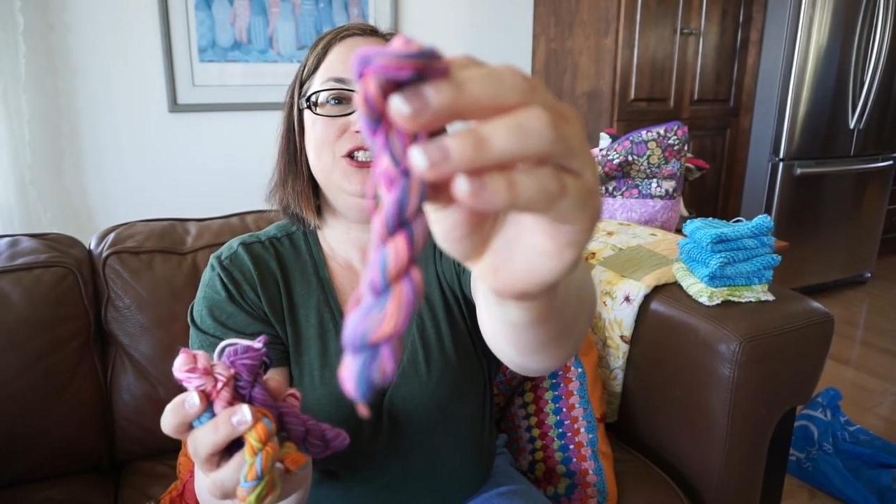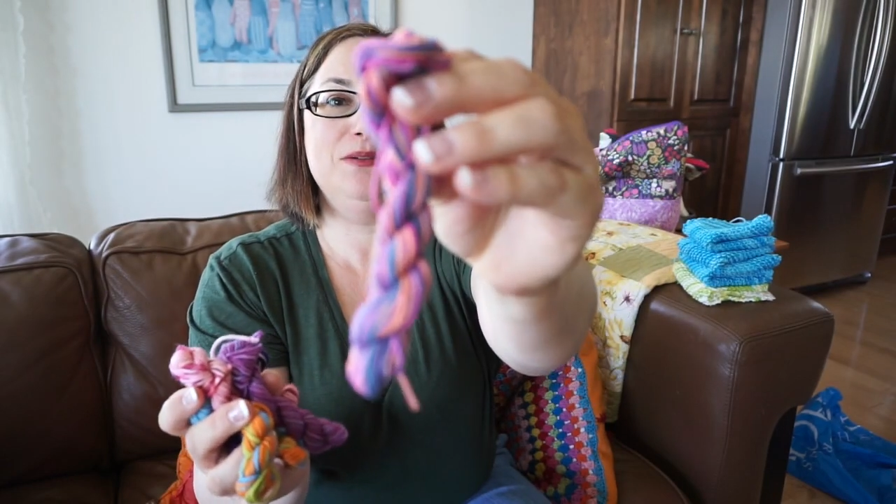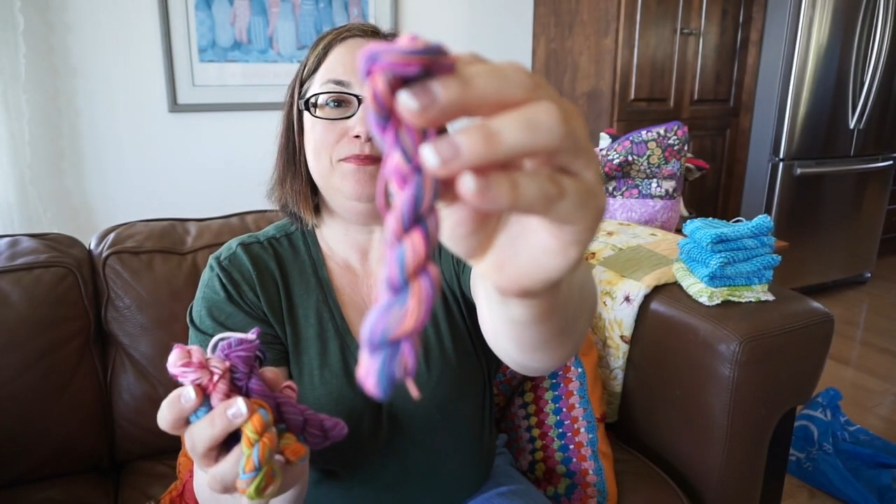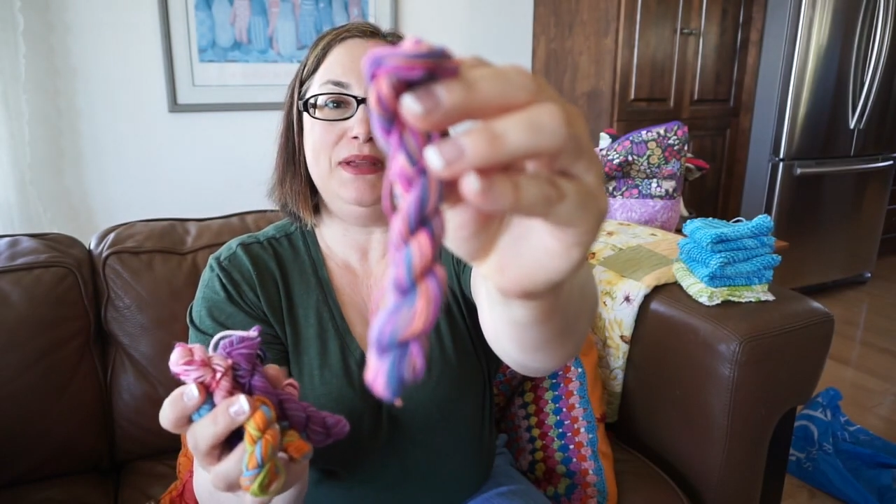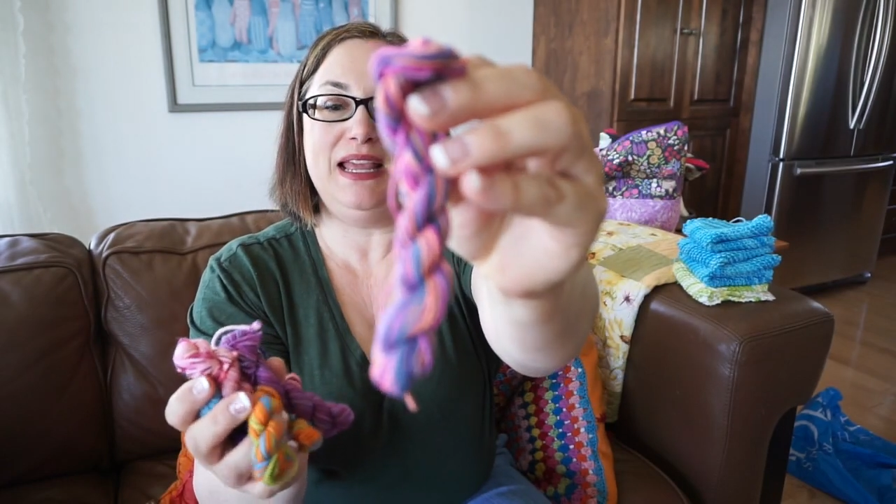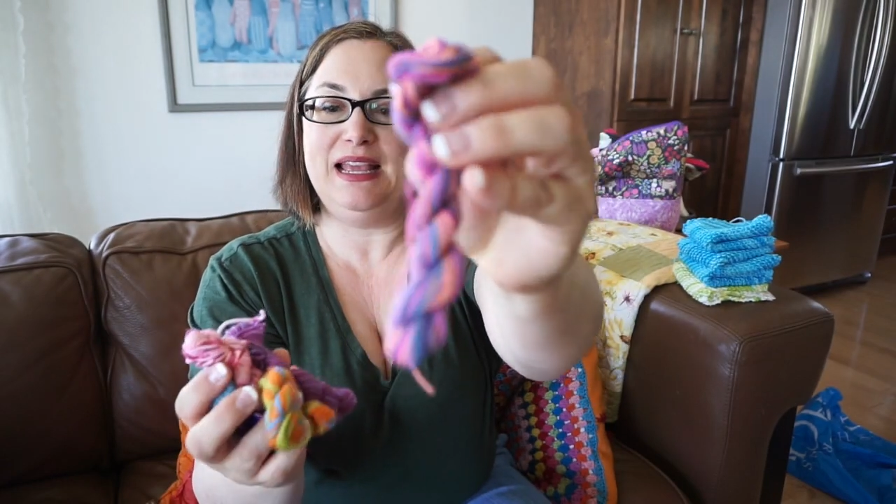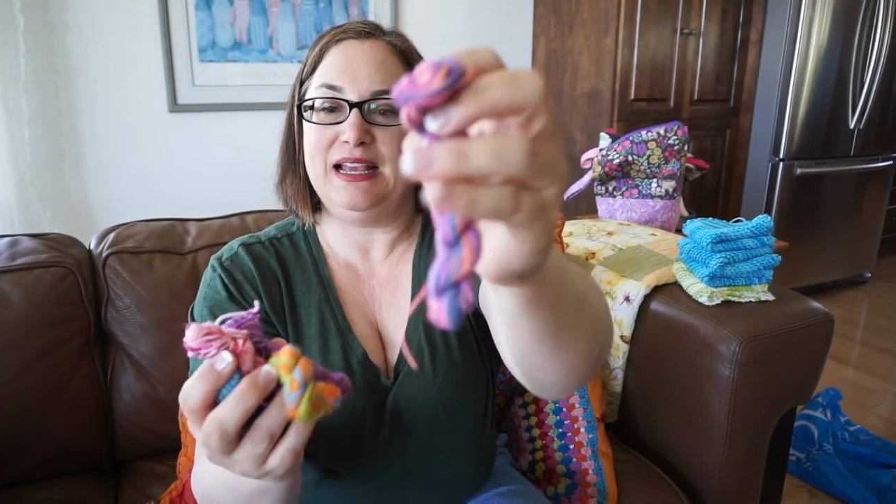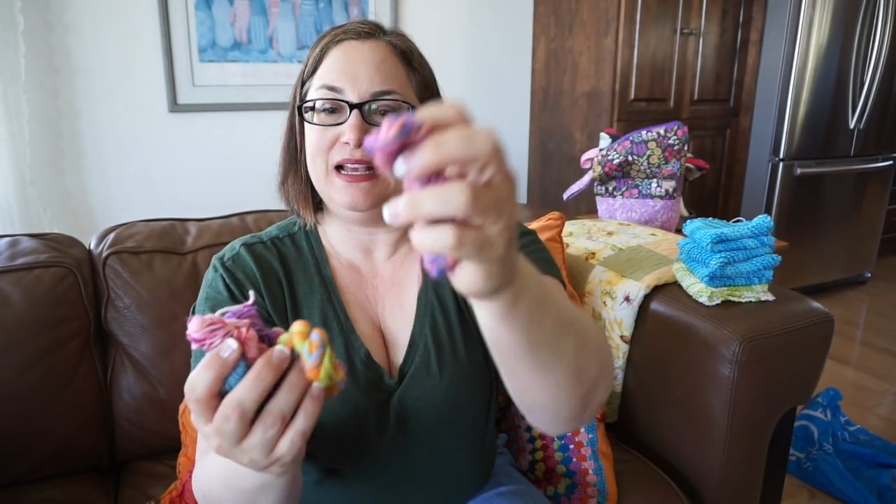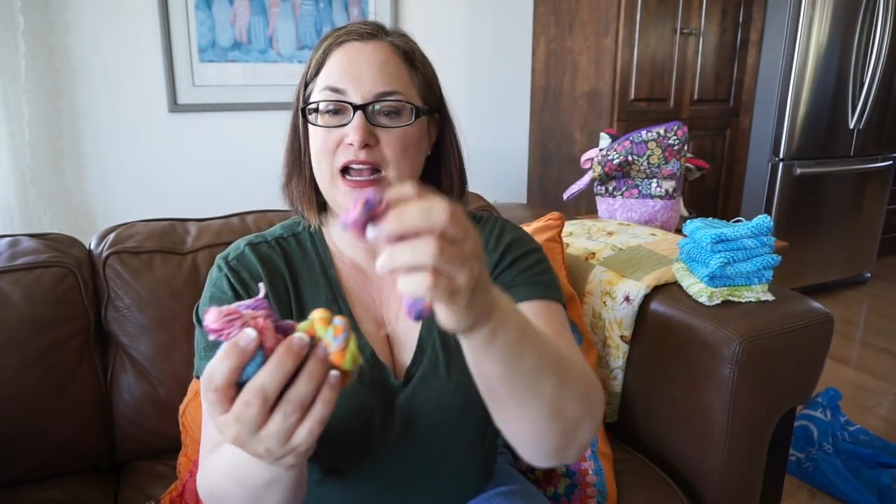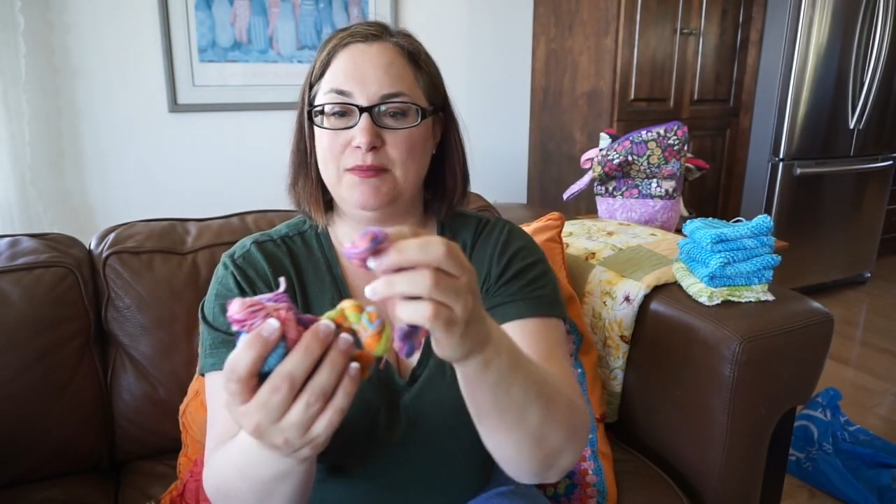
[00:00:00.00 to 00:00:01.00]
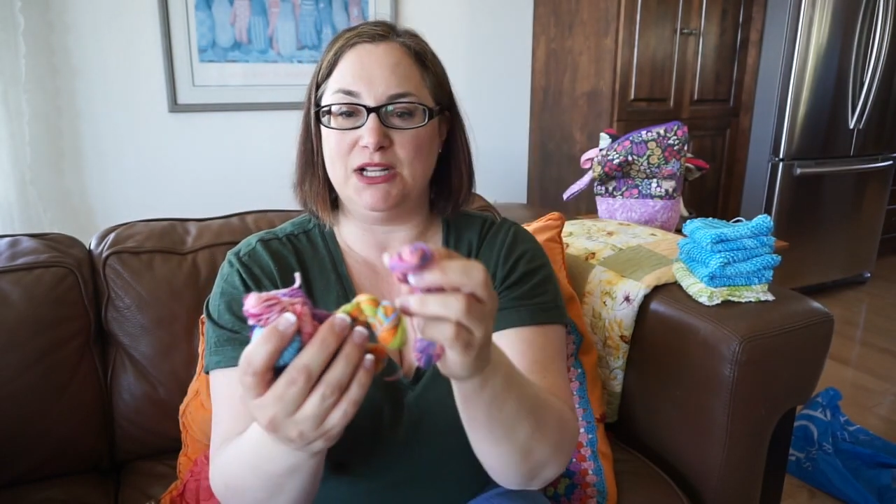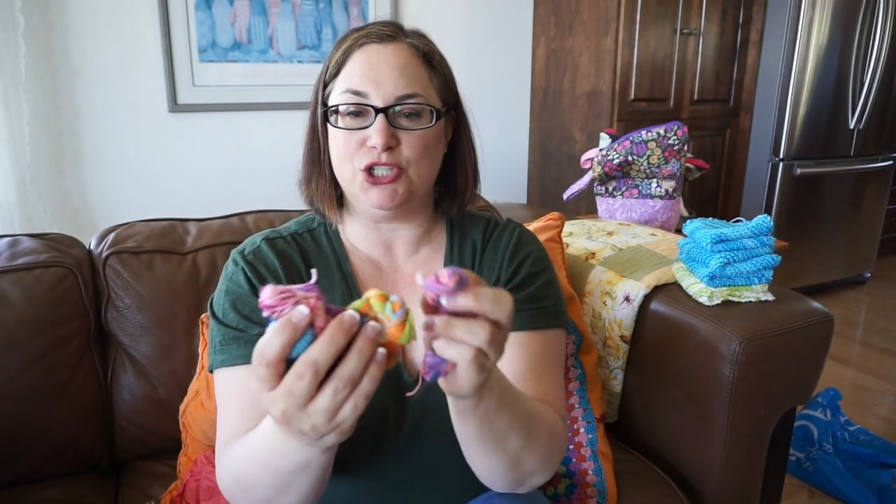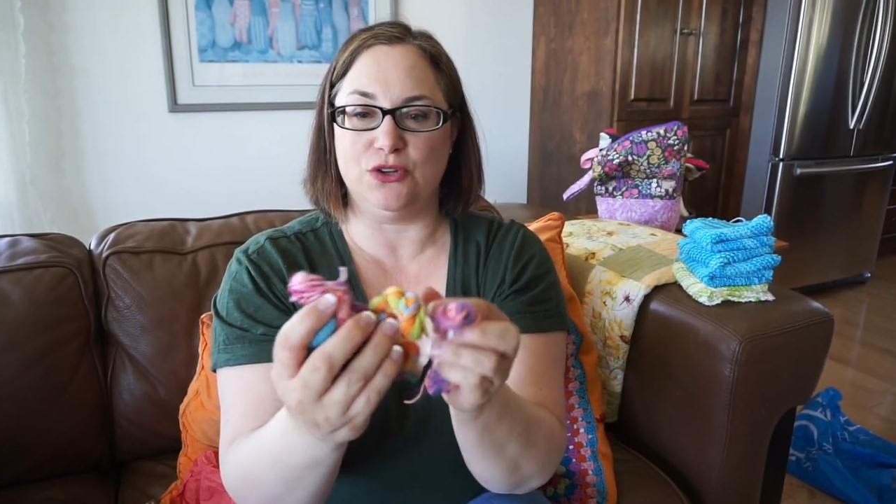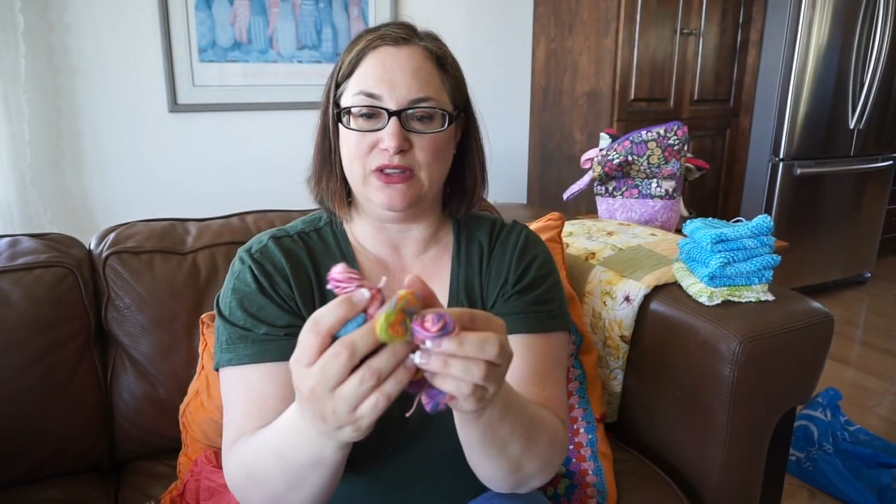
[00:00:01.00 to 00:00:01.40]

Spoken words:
and pink. I'm not sure